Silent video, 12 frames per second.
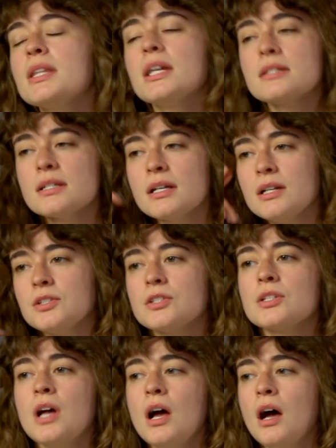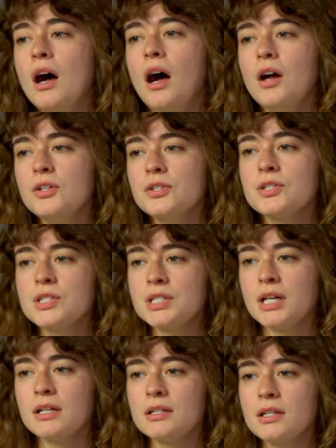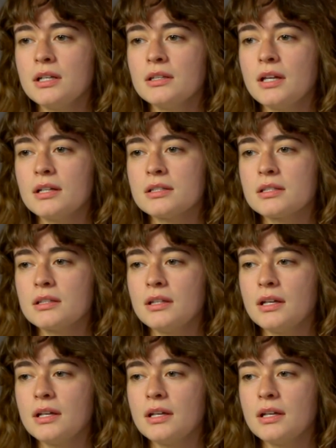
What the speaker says: And that's, again, just understanding that